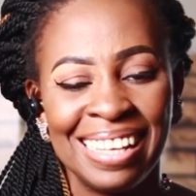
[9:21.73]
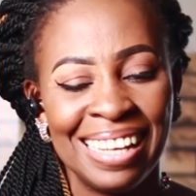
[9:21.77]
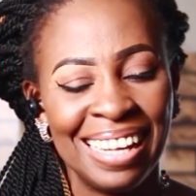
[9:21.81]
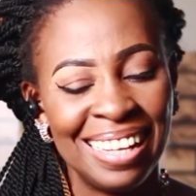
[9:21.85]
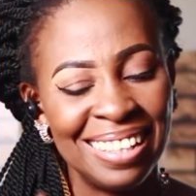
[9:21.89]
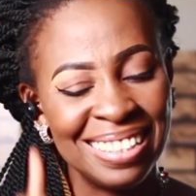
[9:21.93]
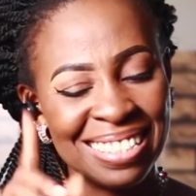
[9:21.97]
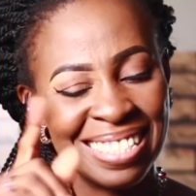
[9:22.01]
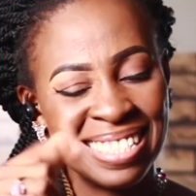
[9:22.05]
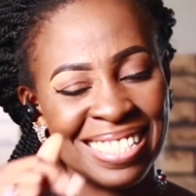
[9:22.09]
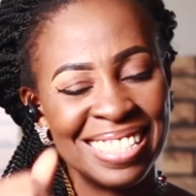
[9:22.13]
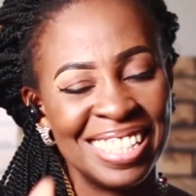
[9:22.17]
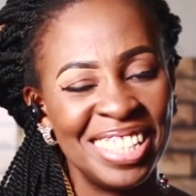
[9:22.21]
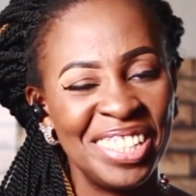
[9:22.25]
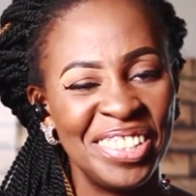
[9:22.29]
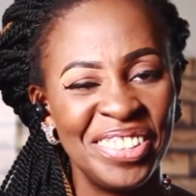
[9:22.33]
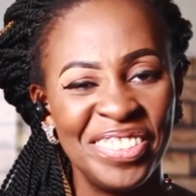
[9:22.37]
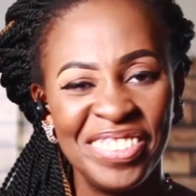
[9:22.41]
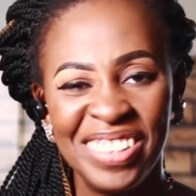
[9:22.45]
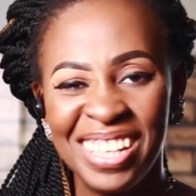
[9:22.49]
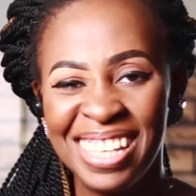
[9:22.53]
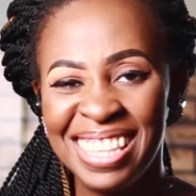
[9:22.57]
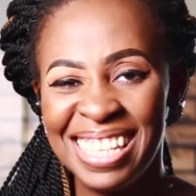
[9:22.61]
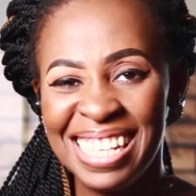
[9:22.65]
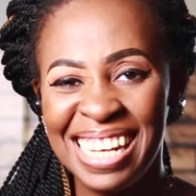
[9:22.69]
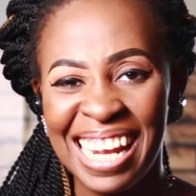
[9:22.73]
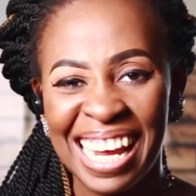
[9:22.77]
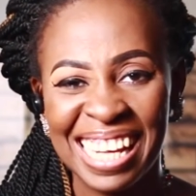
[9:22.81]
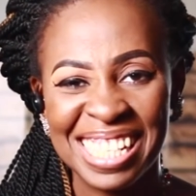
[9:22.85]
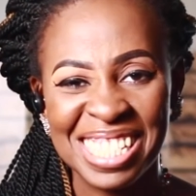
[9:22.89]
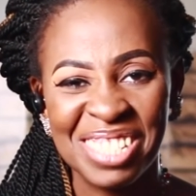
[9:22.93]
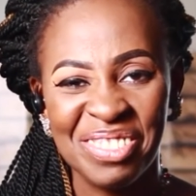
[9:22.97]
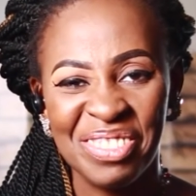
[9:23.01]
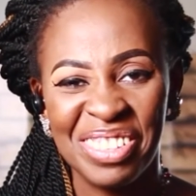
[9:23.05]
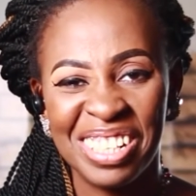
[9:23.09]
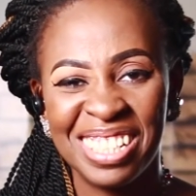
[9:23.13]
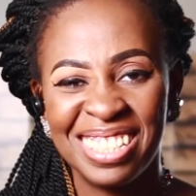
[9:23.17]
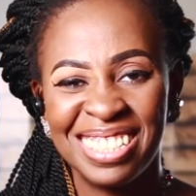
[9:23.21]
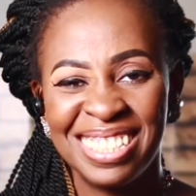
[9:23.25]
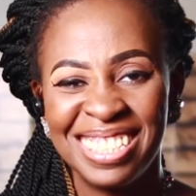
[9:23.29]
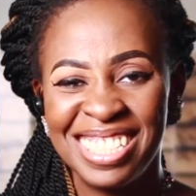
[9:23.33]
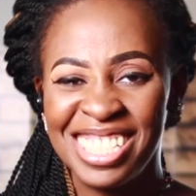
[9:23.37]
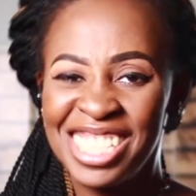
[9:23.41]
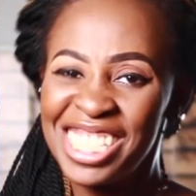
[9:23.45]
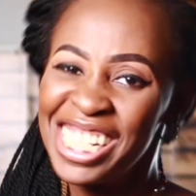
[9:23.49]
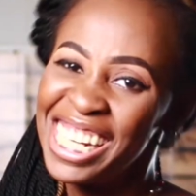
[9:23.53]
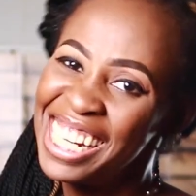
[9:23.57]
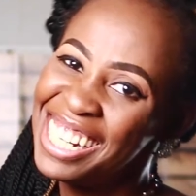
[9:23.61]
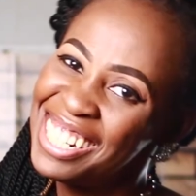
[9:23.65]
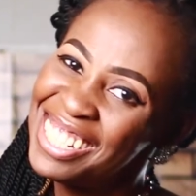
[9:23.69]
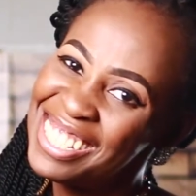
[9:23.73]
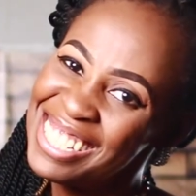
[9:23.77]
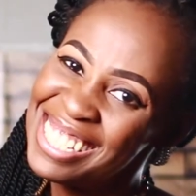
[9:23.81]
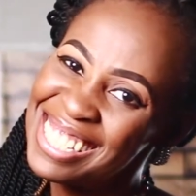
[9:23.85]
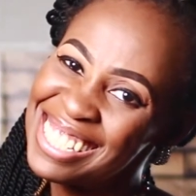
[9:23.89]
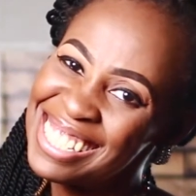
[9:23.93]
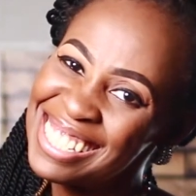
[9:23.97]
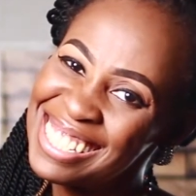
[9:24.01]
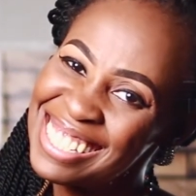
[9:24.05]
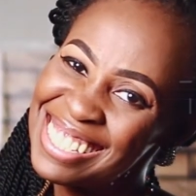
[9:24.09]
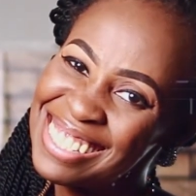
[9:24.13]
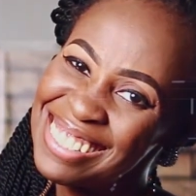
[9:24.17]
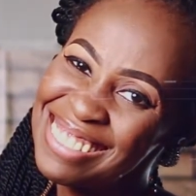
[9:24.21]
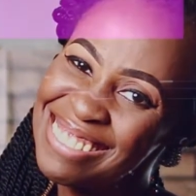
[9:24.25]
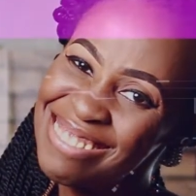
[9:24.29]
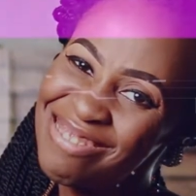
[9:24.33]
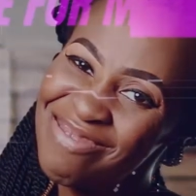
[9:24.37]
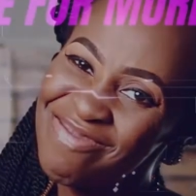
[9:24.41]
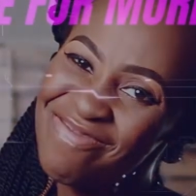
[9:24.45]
I'll see you in the next one. Cheers.